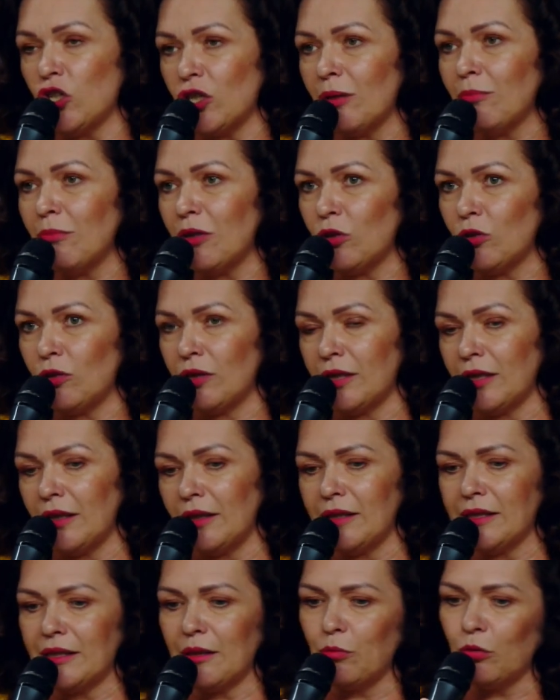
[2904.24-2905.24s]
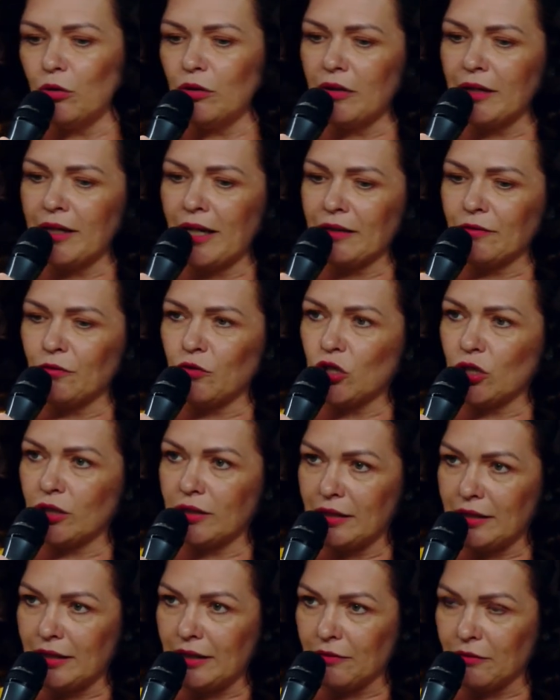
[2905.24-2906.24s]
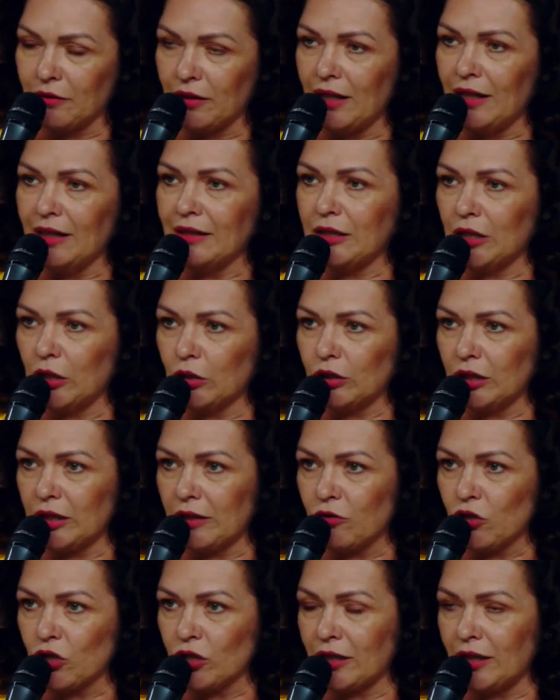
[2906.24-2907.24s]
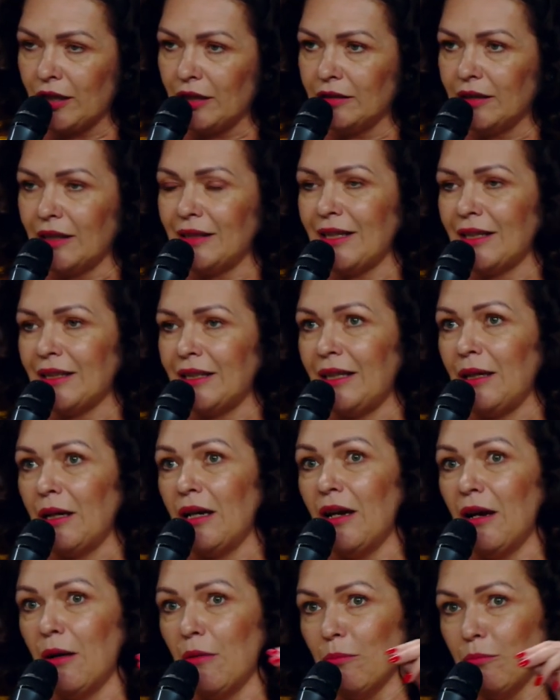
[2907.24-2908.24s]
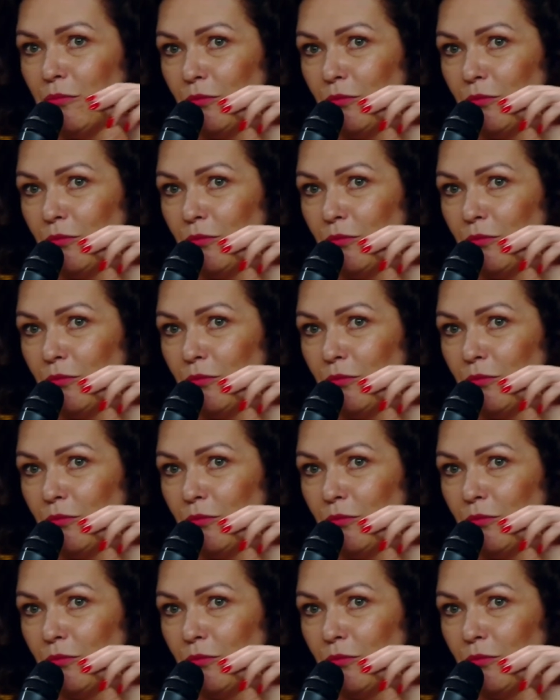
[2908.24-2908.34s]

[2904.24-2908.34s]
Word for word: get educated here. You don't need to go to Poland or other countries.